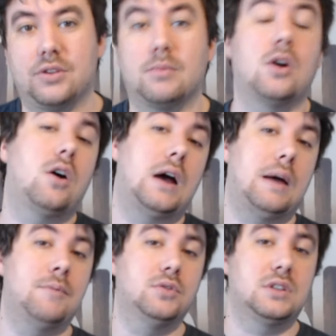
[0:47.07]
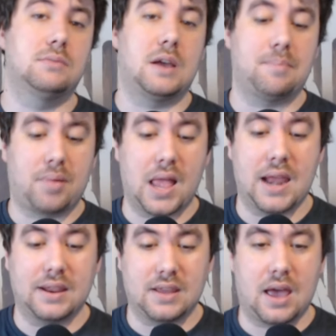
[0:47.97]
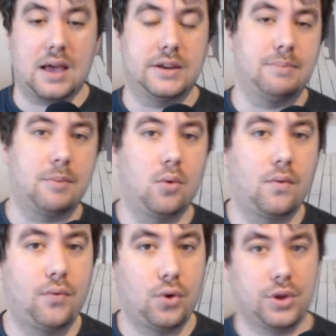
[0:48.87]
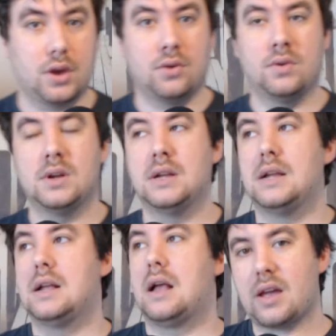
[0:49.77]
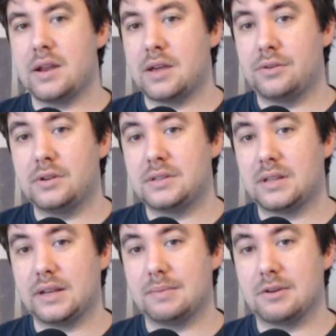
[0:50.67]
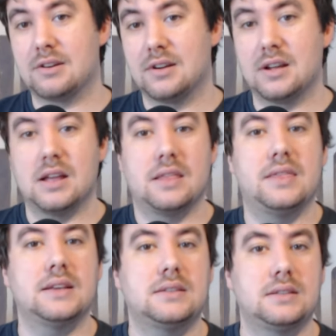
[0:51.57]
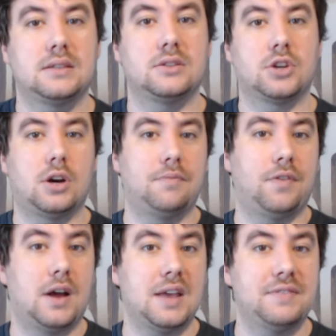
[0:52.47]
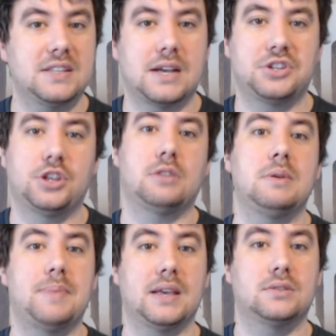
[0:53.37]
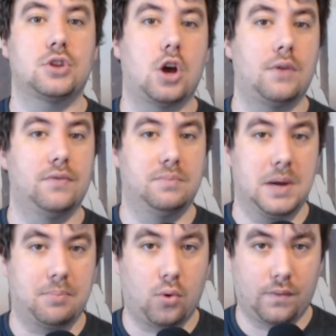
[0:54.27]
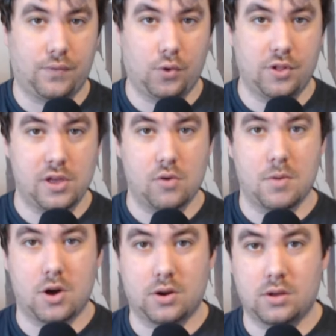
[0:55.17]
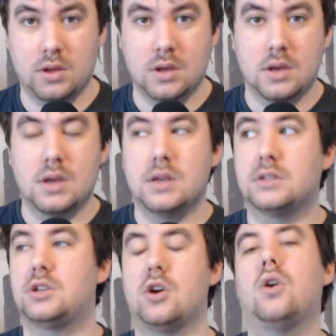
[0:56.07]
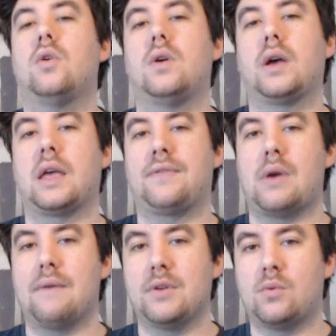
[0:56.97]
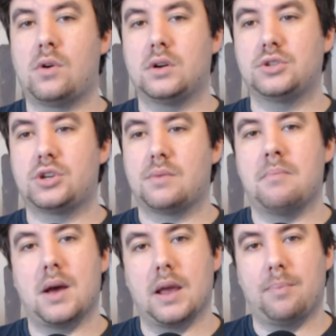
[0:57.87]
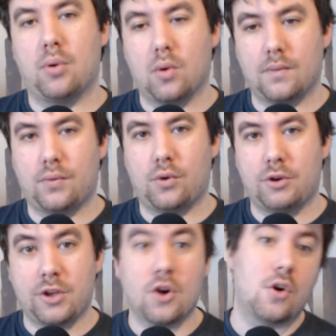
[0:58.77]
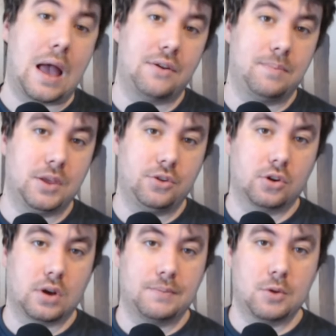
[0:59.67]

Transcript: them. Most of them I'm planning to add to my portfolio. Another disclaimer this top five is actually going to be based off of my portfolio model. So if you haven't watched my portfolio or how to build your crypto